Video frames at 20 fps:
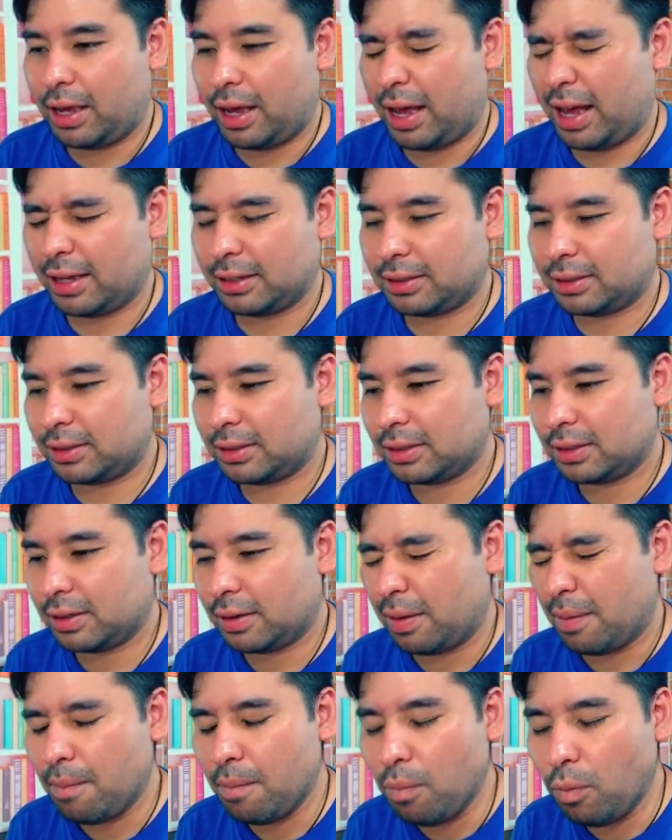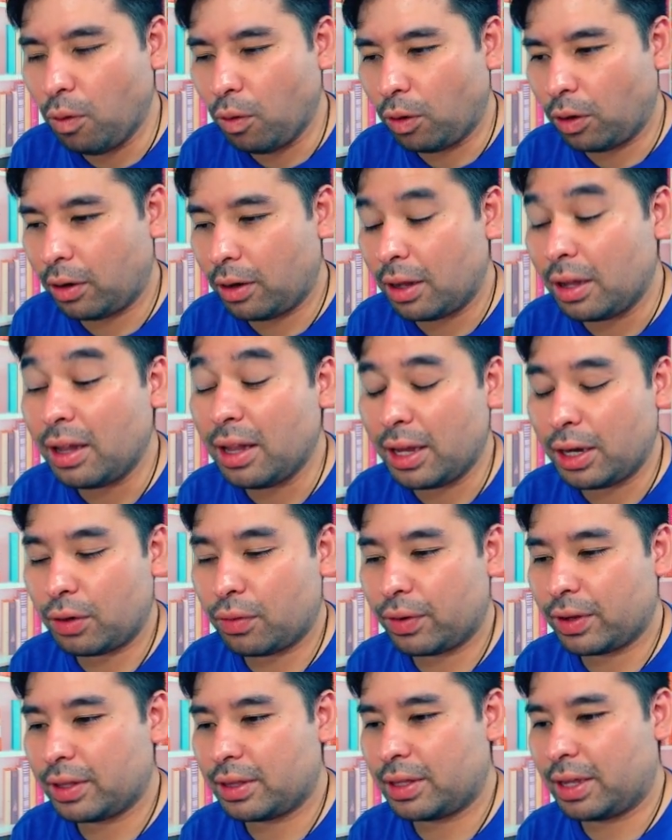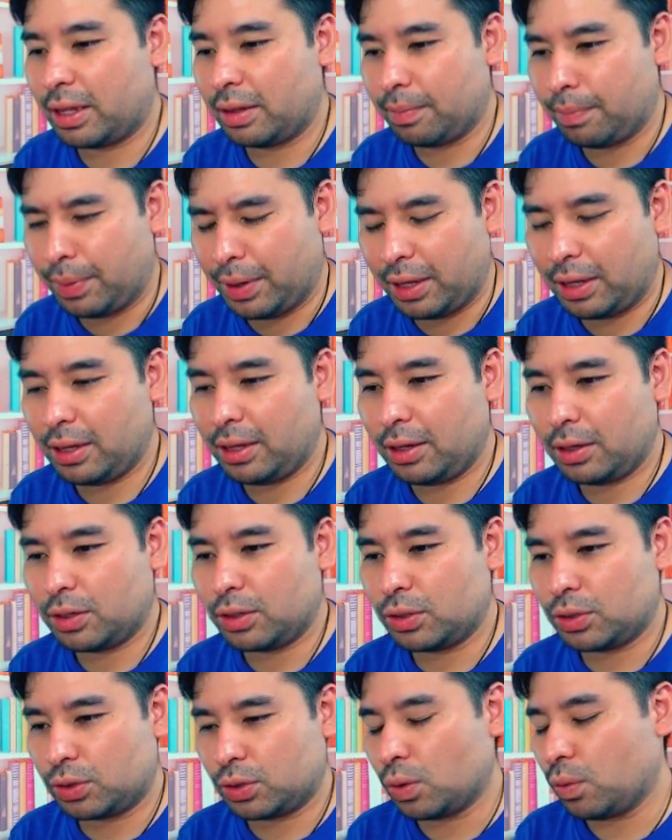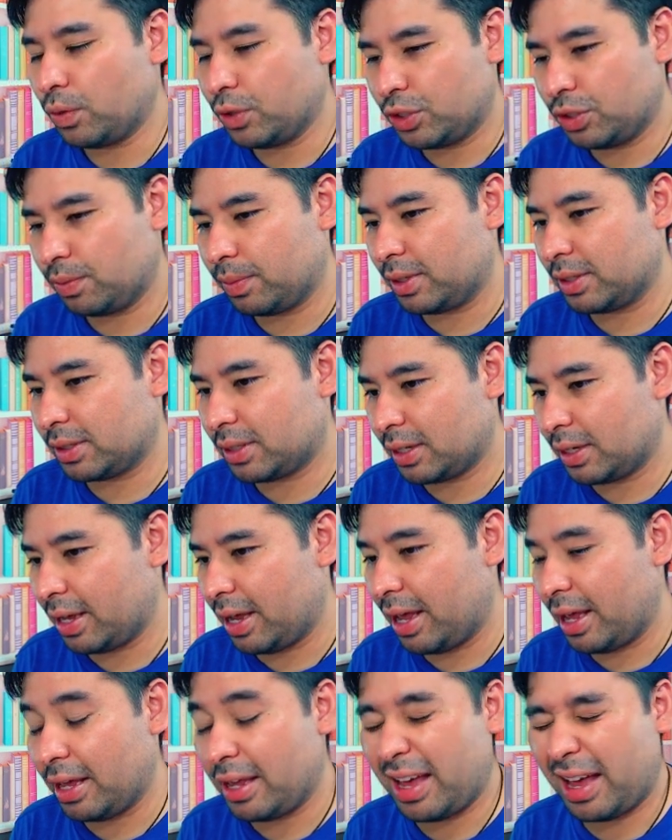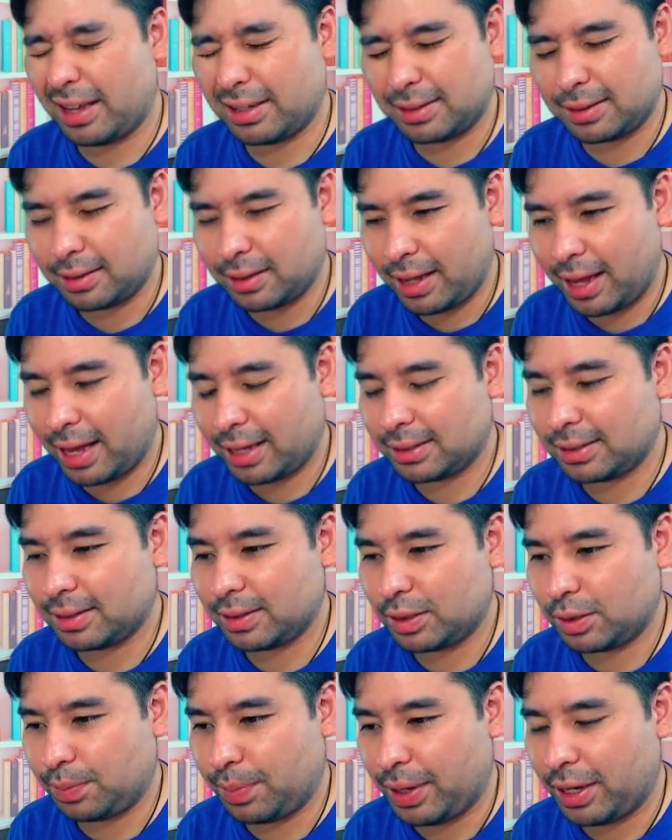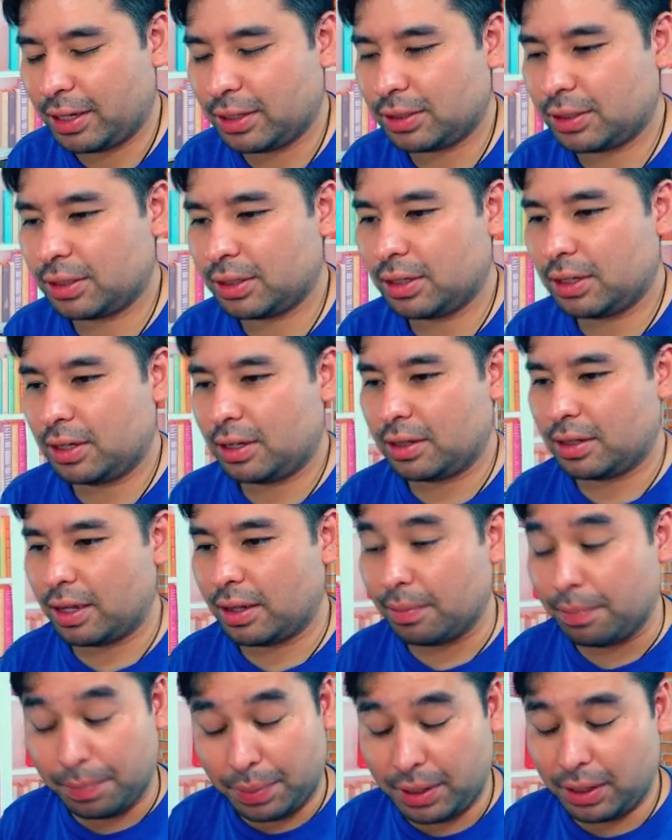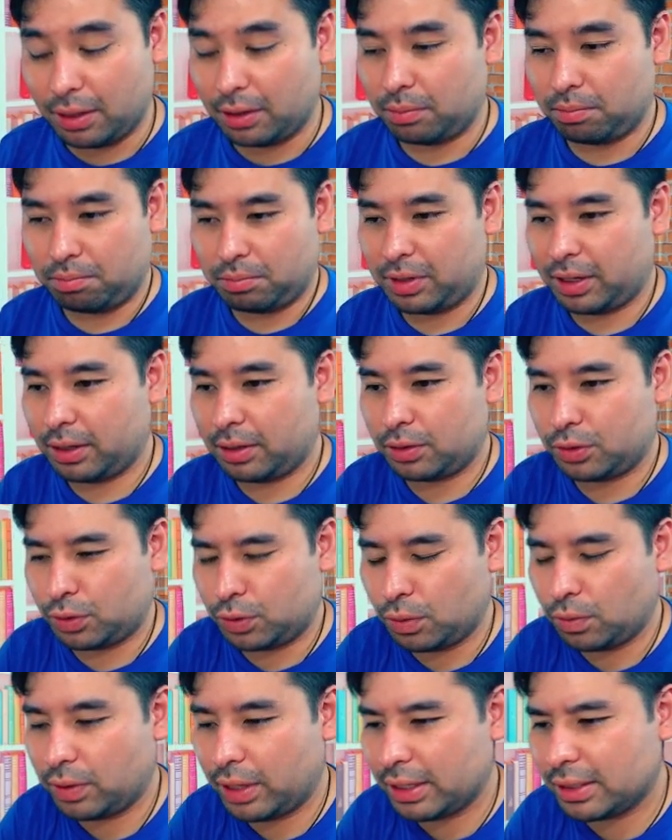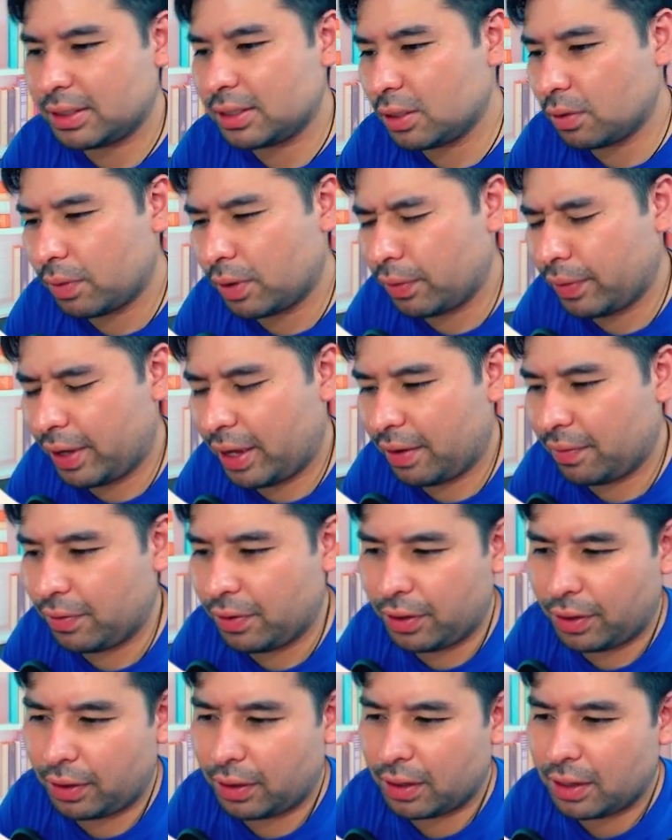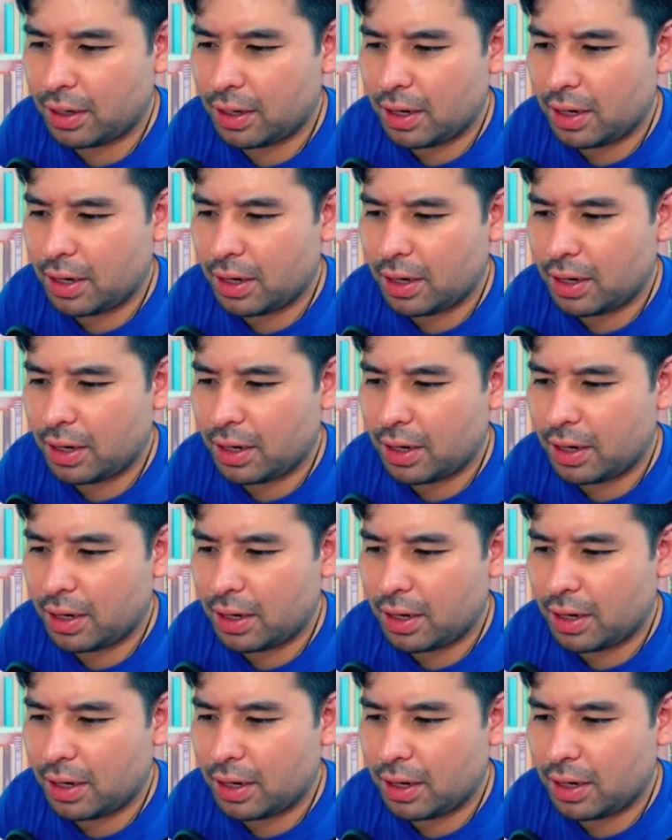has more liquid than B, so which means that A has less space than B. So let's see what we have here.